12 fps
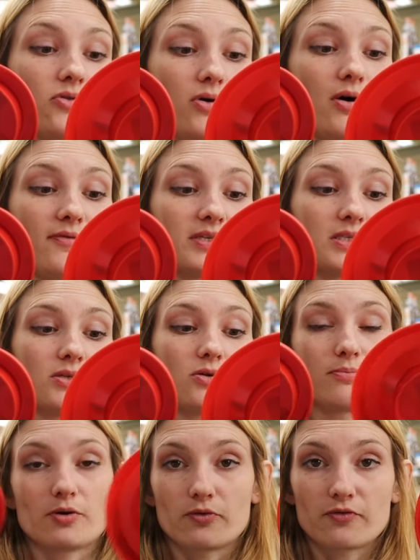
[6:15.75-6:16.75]
Obviously, they're
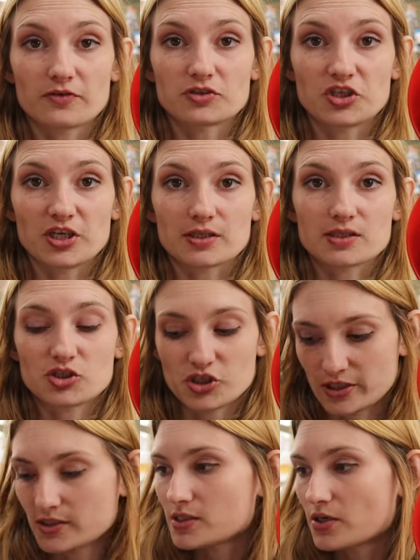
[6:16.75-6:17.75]
both for chicks,
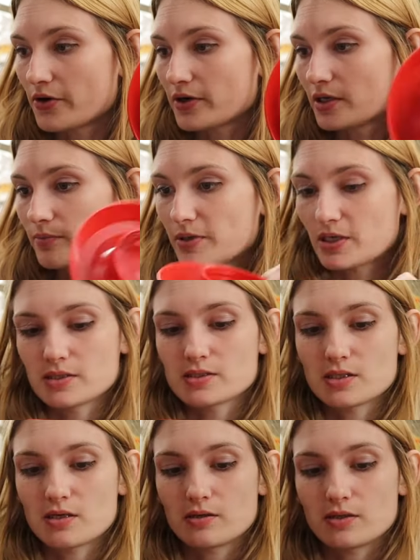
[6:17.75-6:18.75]
chicks starting, because uh,